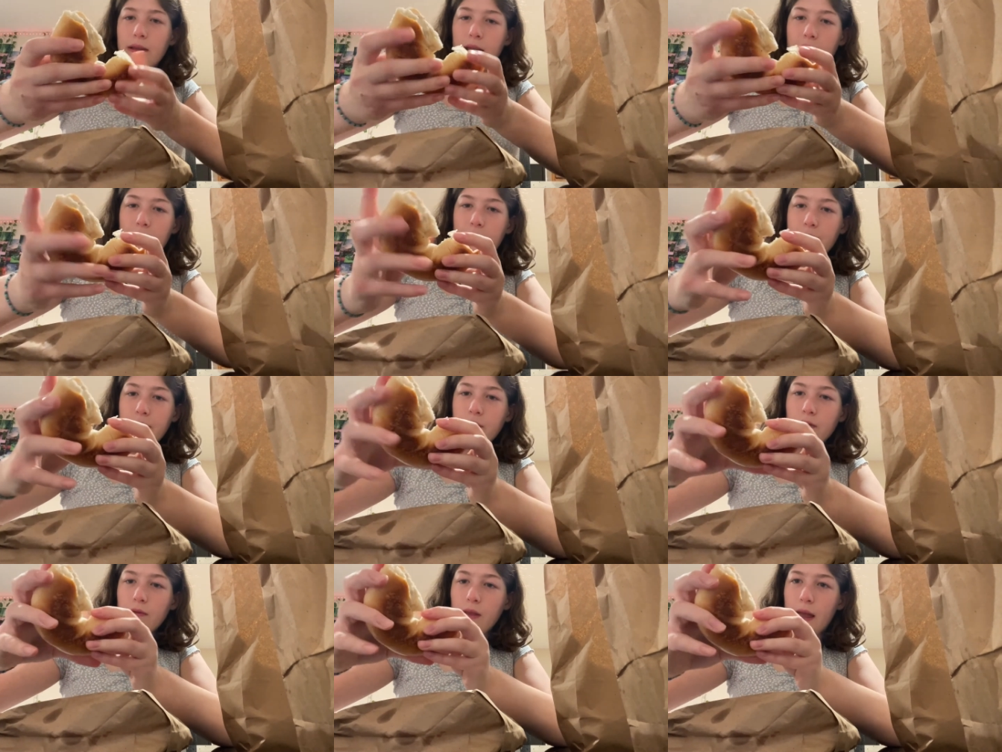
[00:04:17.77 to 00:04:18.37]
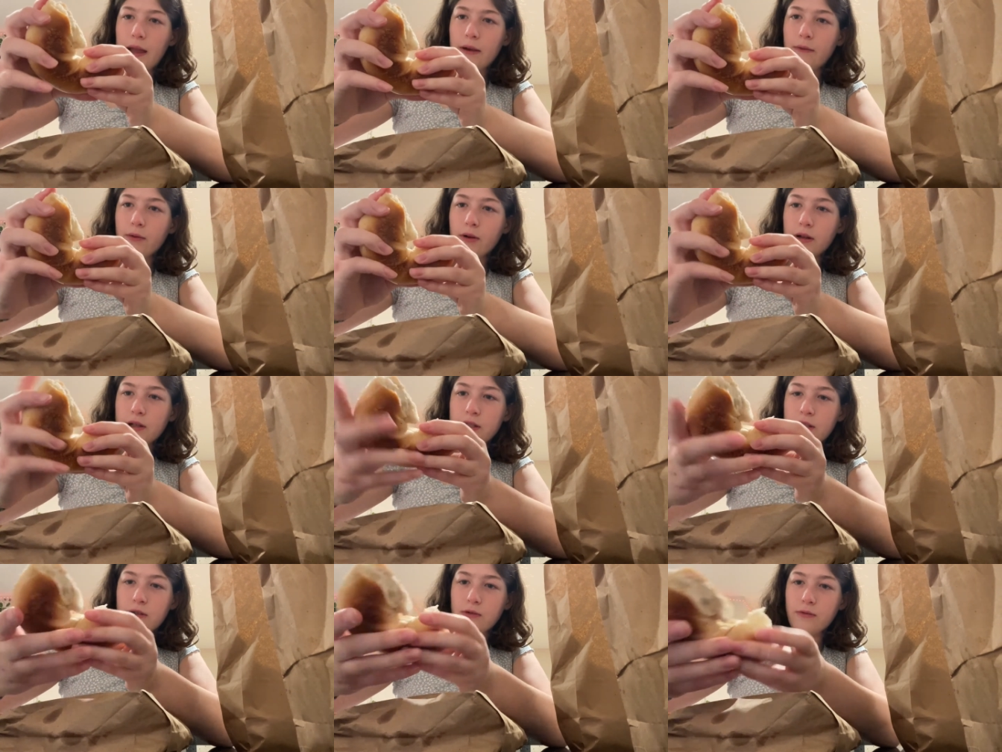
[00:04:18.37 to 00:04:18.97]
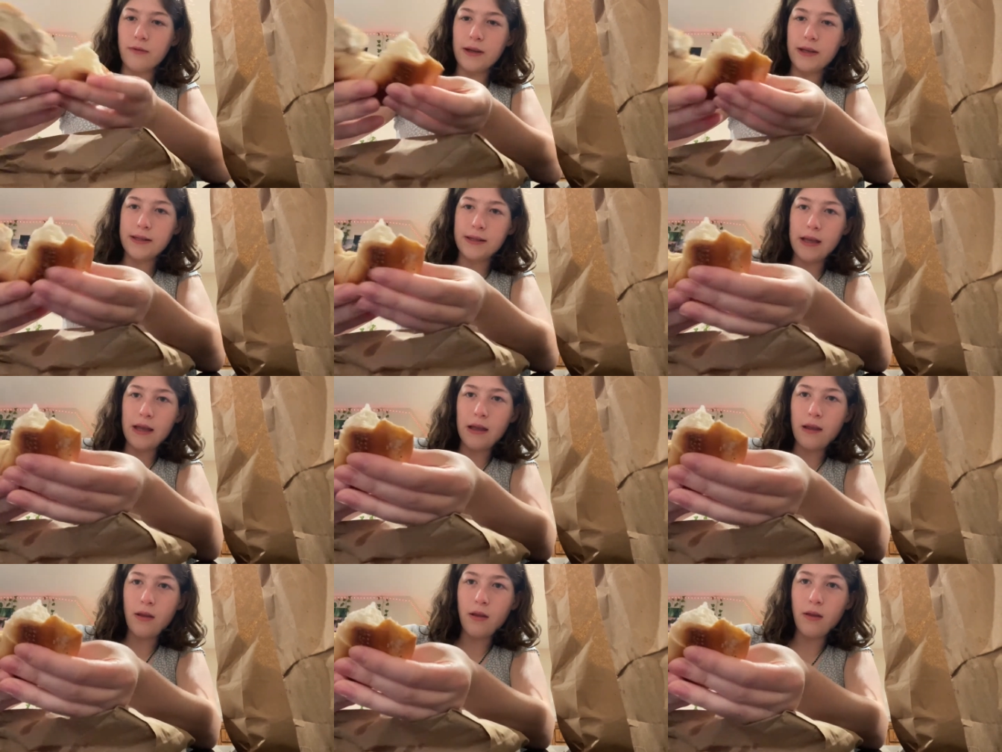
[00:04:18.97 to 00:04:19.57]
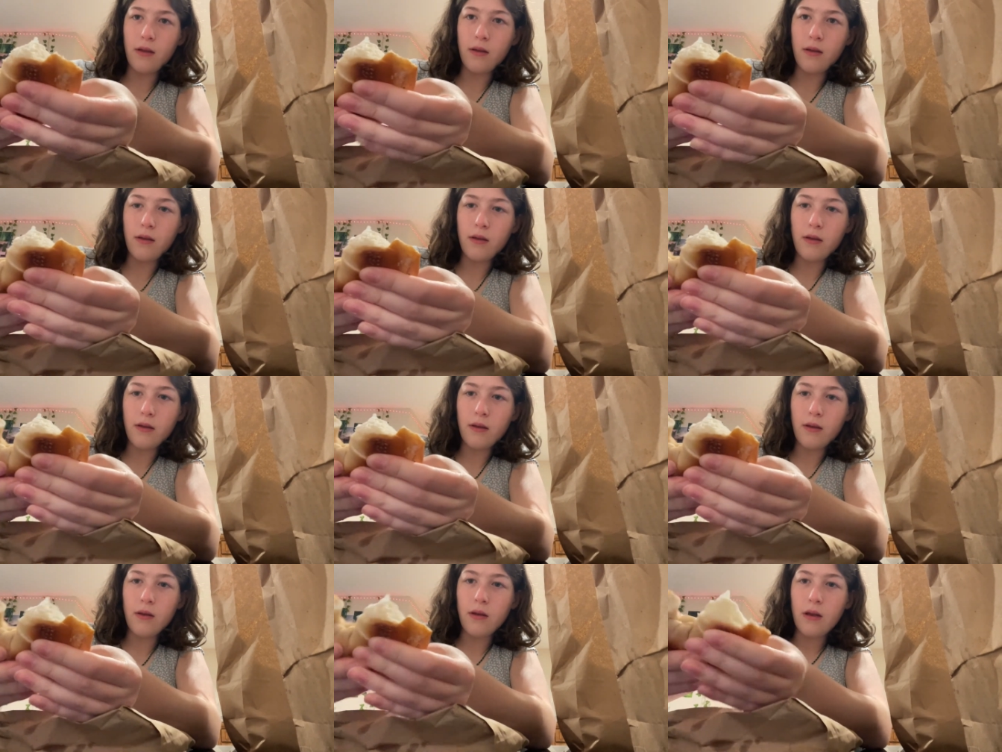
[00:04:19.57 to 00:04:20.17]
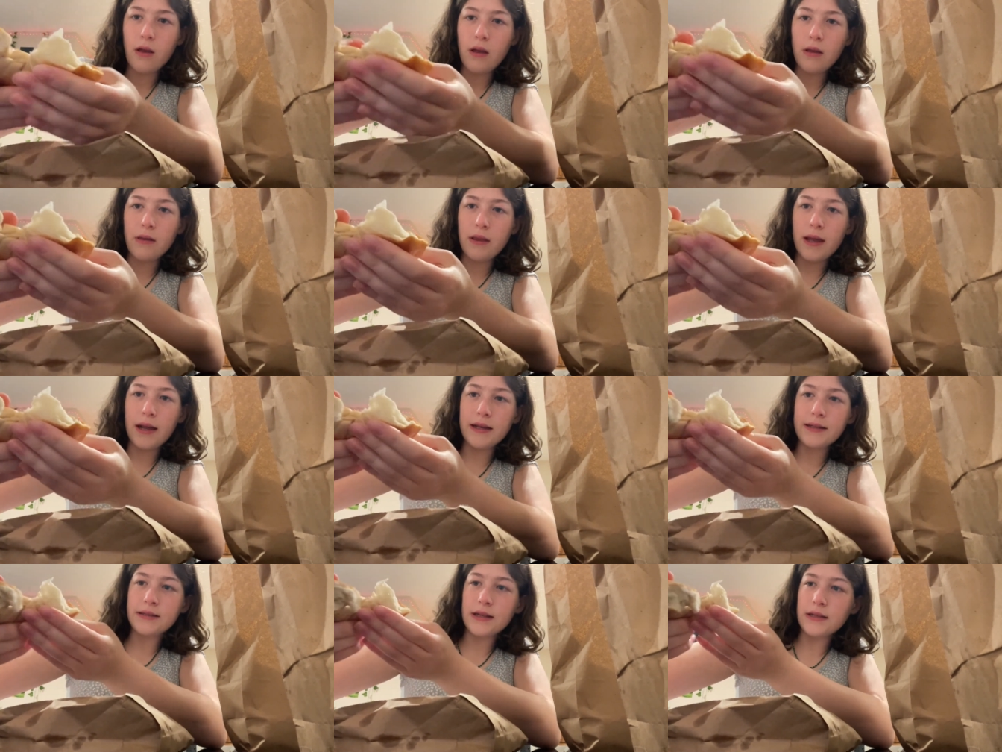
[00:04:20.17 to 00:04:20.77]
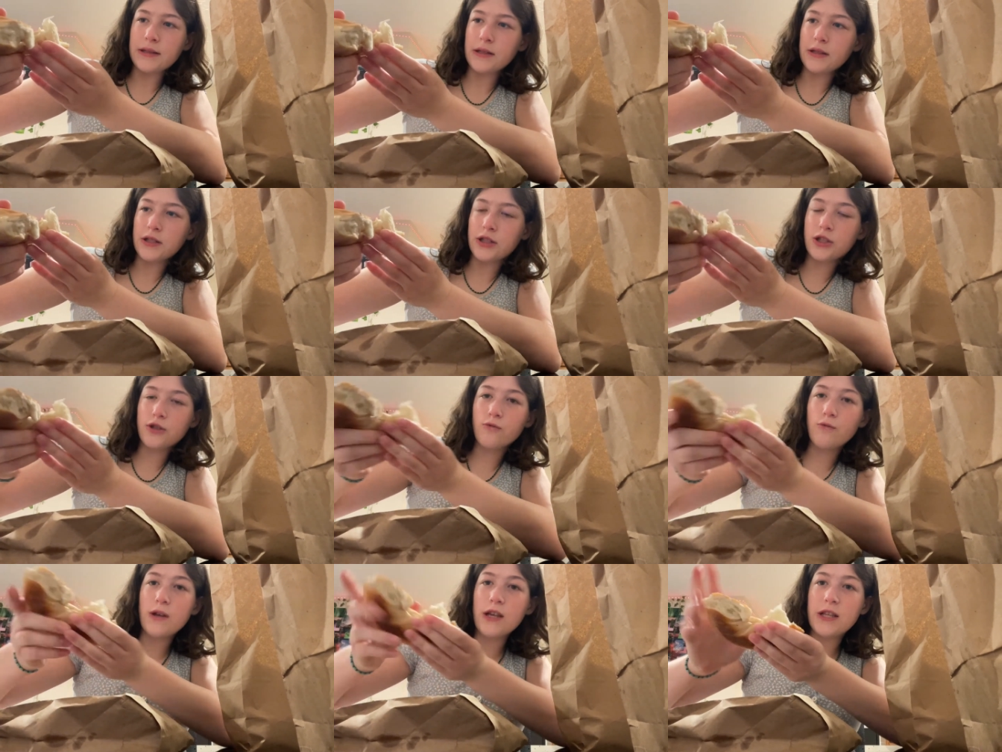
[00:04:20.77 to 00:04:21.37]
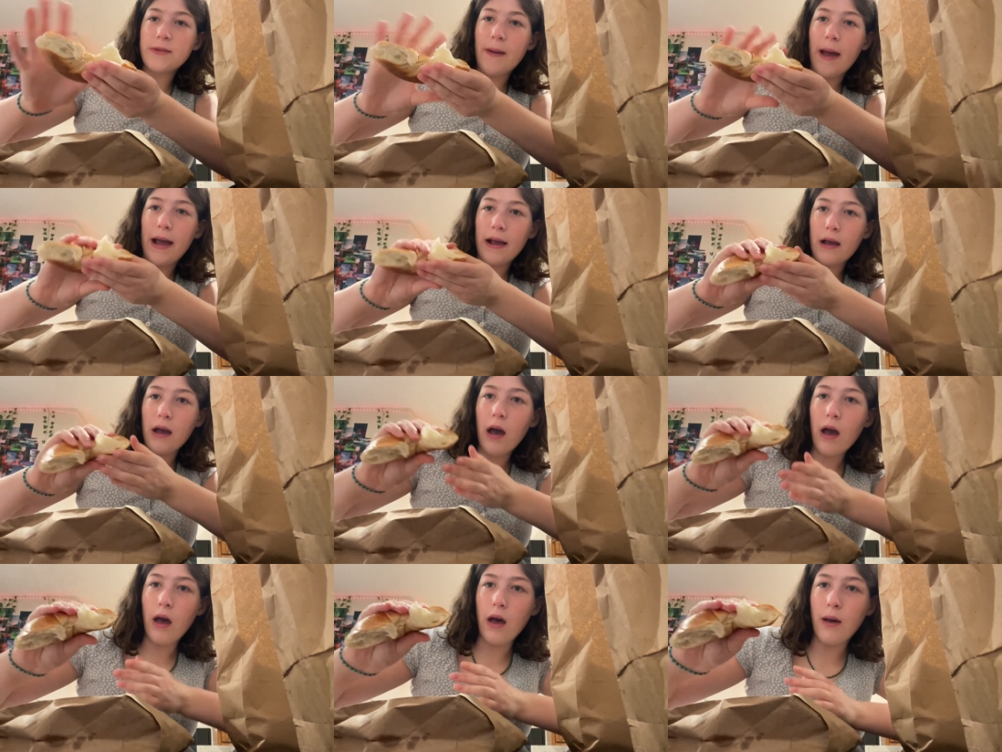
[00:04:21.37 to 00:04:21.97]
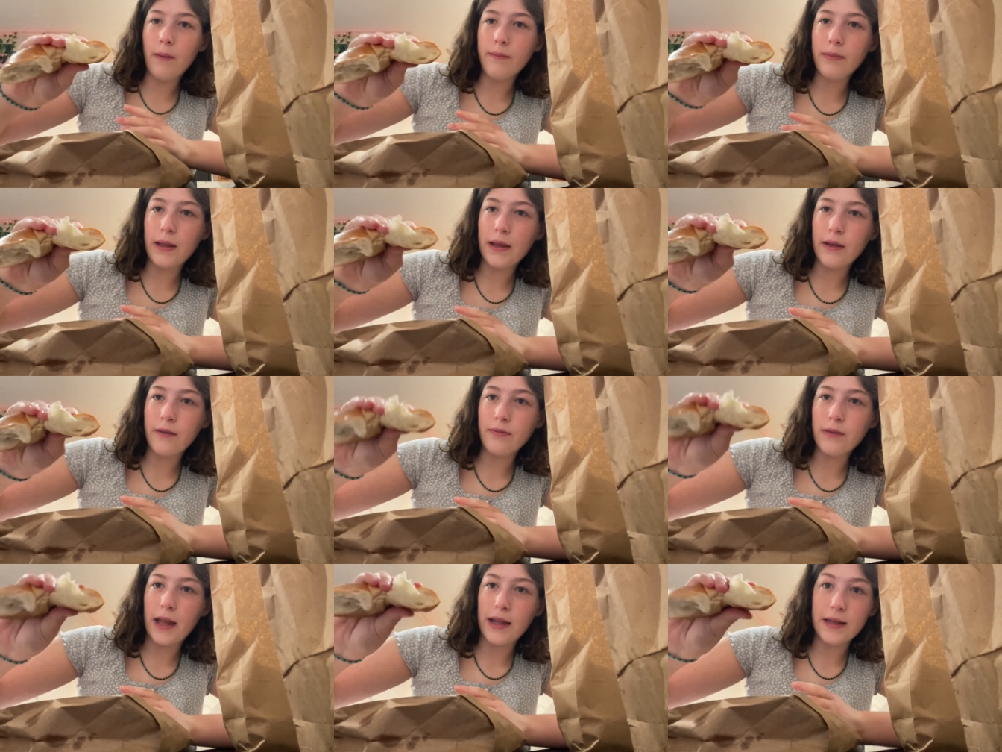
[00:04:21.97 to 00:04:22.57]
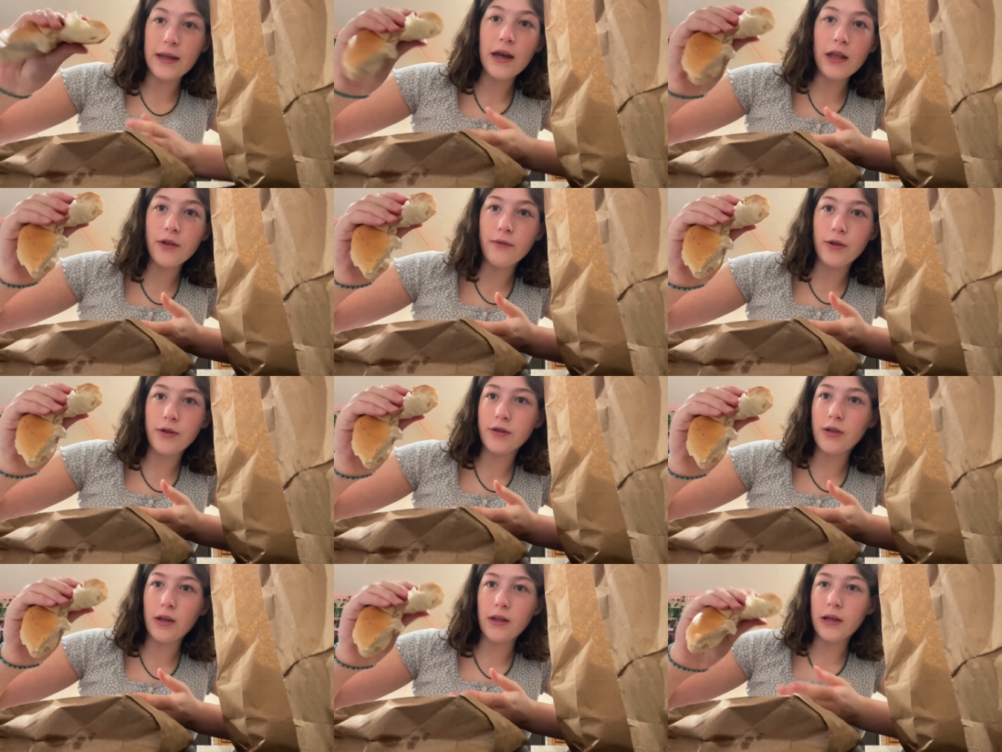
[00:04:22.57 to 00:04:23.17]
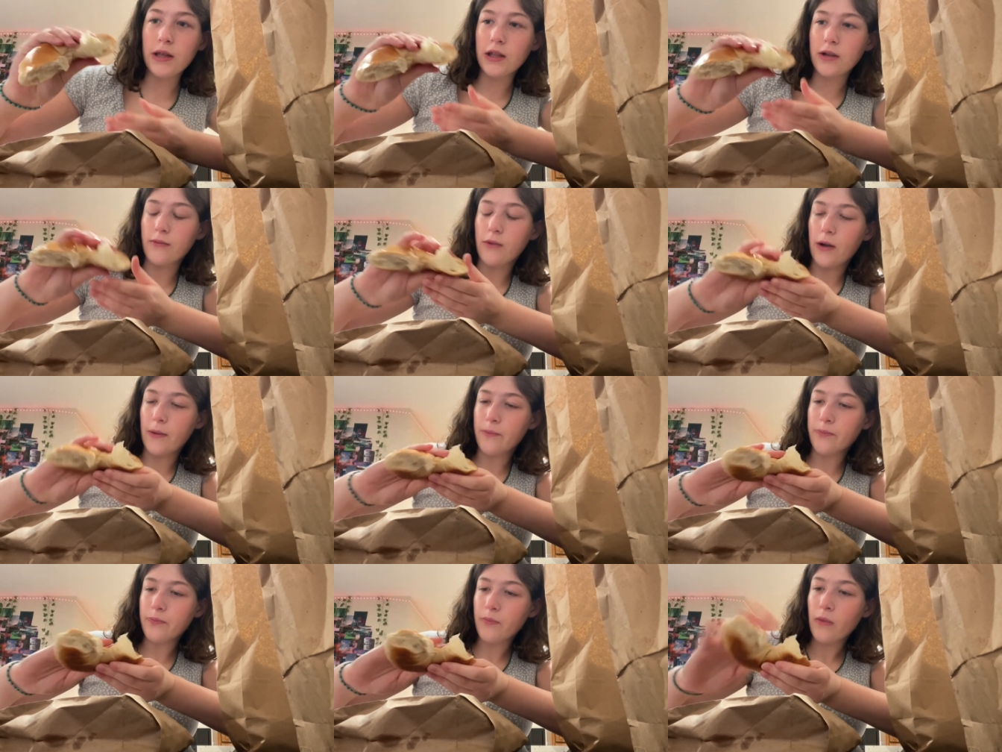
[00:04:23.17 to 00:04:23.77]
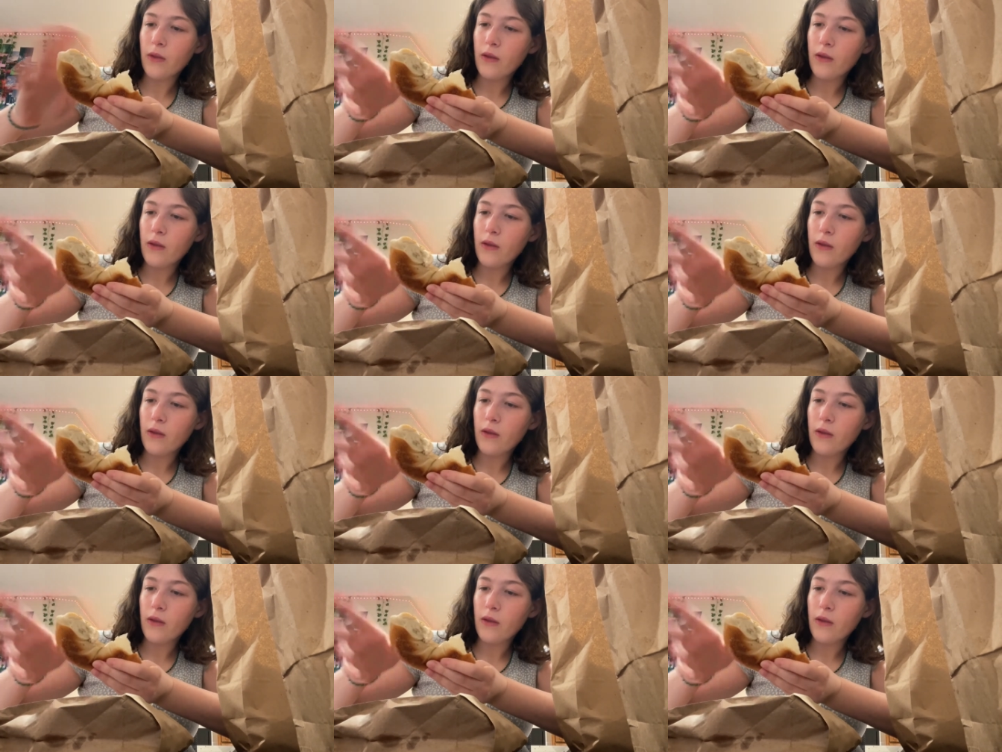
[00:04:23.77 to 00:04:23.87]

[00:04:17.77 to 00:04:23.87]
Like if you like were to squeeze it, like it doesn't squeeze back up. Like the other one. You saw the other one.